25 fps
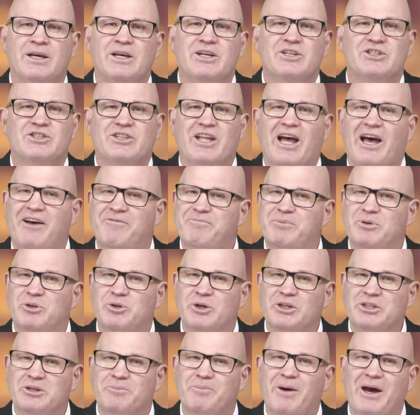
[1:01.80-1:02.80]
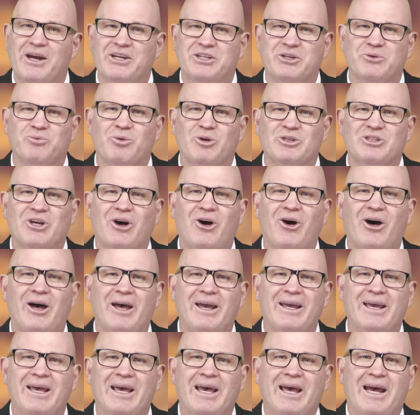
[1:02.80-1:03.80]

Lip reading: Staff participation was high,